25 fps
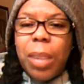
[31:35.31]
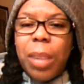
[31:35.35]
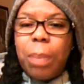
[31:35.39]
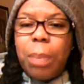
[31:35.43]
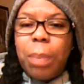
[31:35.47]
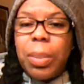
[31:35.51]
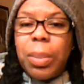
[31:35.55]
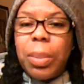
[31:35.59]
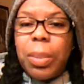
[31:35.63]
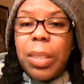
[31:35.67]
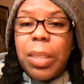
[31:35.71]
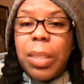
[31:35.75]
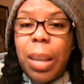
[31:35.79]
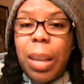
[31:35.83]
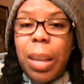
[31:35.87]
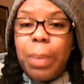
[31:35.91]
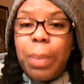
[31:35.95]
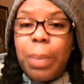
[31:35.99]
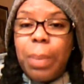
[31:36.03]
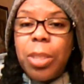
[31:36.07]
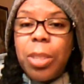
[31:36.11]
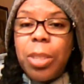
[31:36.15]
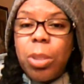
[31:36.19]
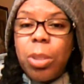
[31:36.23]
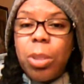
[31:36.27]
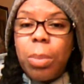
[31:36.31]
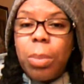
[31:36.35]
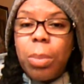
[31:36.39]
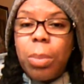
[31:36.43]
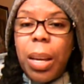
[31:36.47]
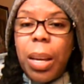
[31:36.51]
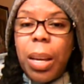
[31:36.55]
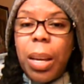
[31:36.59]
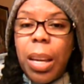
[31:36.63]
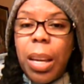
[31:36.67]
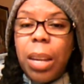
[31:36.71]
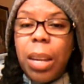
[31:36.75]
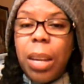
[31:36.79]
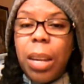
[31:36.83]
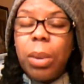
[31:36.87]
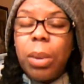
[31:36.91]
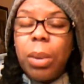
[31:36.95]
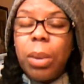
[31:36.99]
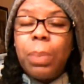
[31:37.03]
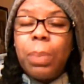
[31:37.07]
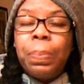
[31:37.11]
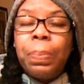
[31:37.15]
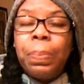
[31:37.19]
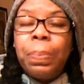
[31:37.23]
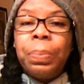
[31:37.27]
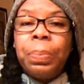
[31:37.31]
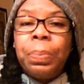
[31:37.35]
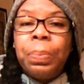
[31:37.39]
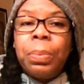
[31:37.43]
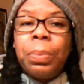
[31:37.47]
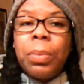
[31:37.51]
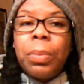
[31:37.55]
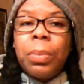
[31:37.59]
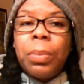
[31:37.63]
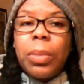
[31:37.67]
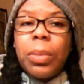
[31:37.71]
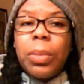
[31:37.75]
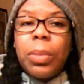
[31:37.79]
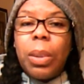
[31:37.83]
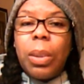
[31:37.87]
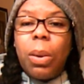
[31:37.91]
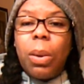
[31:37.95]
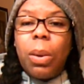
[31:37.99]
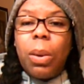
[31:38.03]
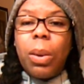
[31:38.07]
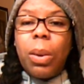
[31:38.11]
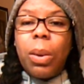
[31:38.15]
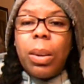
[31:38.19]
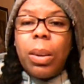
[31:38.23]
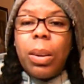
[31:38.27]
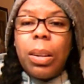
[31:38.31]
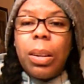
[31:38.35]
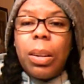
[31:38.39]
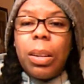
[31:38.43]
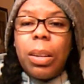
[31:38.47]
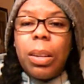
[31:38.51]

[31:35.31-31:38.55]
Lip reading: type of damage to my hair, or